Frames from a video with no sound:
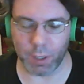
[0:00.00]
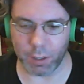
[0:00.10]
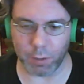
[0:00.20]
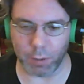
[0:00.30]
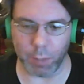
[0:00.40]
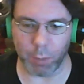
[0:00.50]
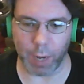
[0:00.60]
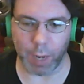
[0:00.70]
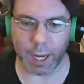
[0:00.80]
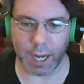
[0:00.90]
When
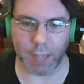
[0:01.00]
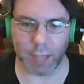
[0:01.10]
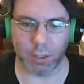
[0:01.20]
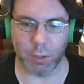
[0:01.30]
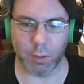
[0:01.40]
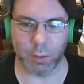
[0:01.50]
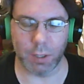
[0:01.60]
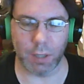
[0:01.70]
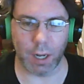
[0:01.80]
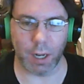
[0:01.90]
Rey hands Luke
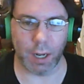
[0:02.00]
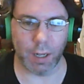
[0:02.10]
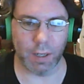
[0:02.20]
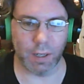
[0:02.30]
the